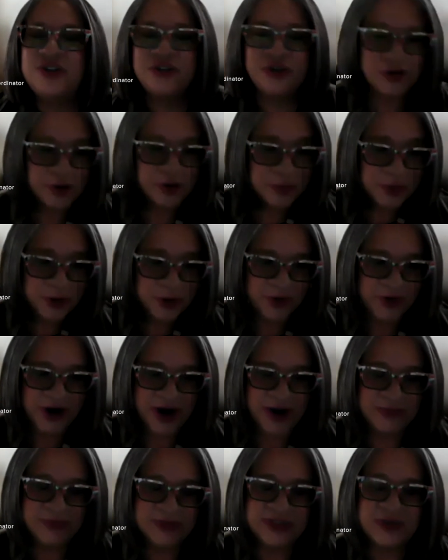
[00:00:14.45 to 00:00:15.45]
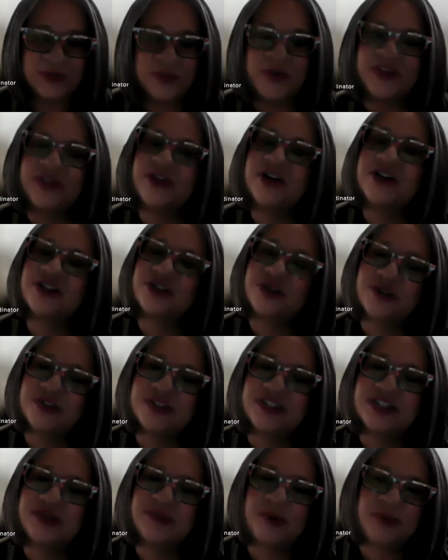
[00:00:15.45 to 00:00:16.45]
Learner Programs with Las
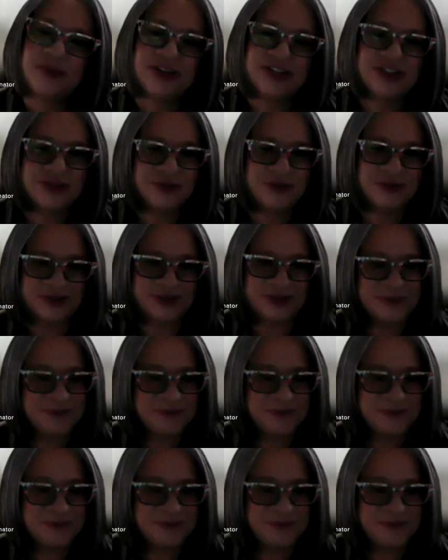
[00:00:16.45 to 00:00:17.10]
Cruces Public Schools.